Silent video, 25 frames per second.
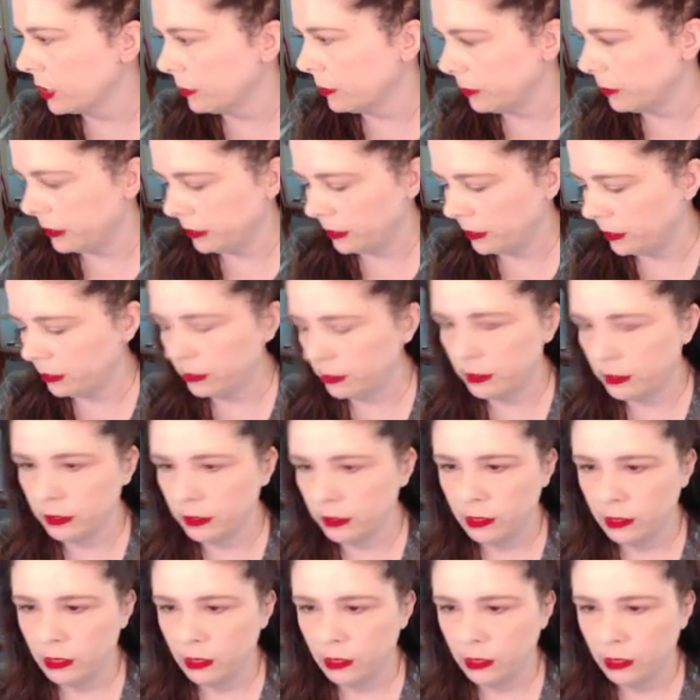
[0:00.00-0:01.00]
up on these
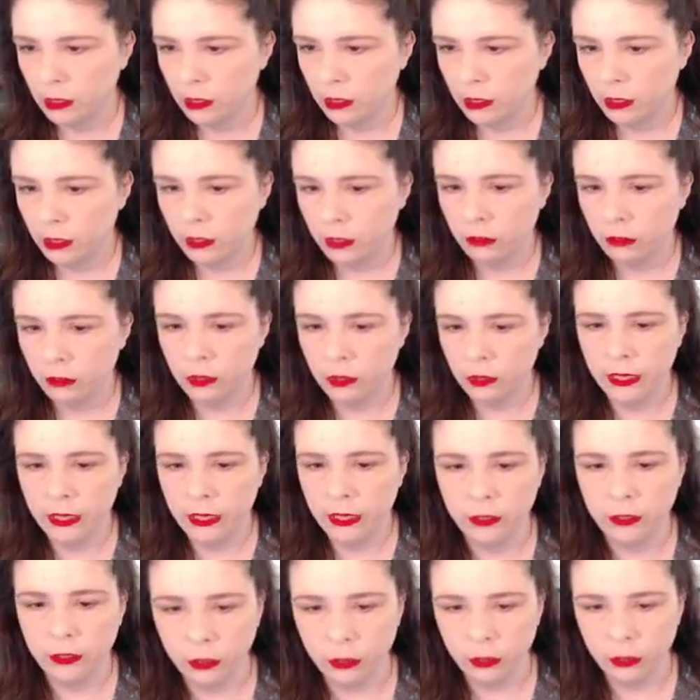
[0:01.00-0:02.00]

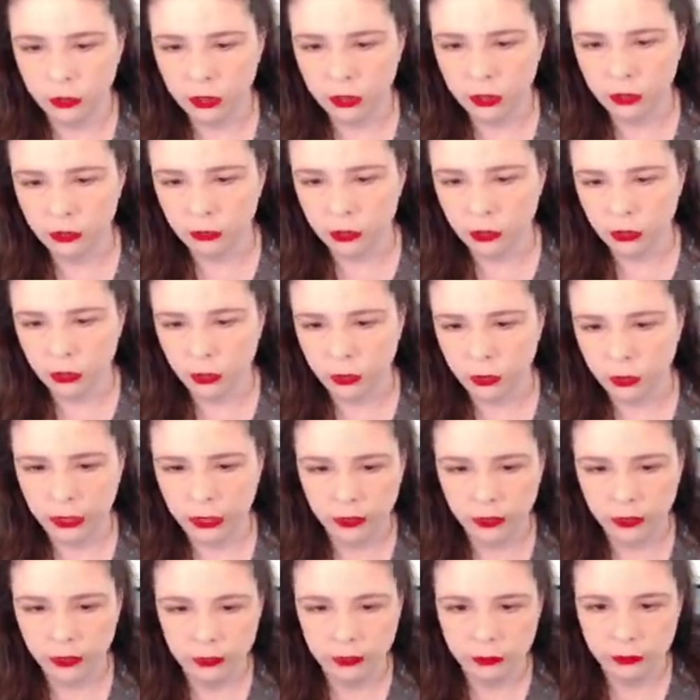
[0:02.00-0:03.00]
randos real quick.
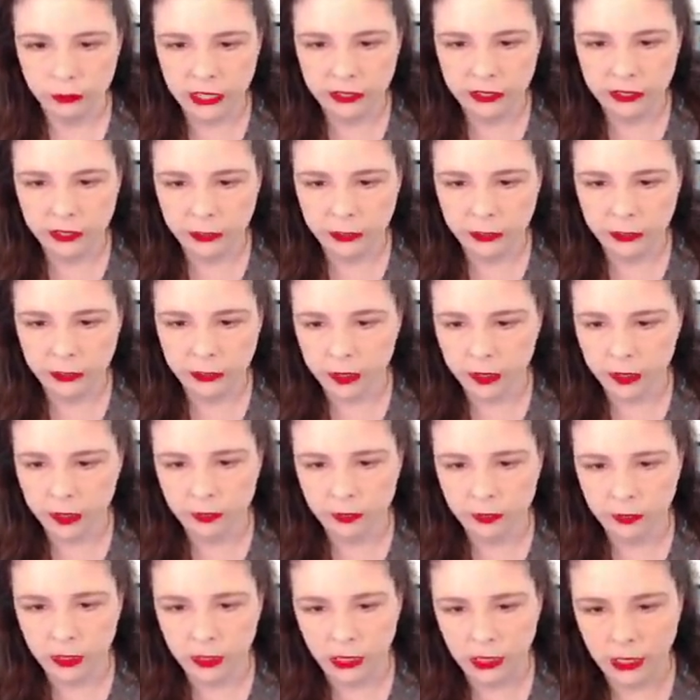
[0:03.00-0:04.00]
Randoms
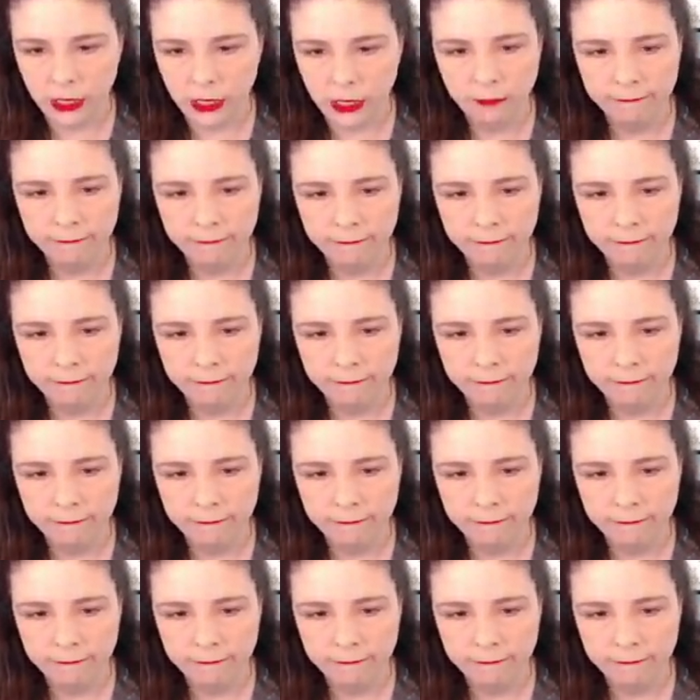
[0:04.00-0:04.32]
of the day.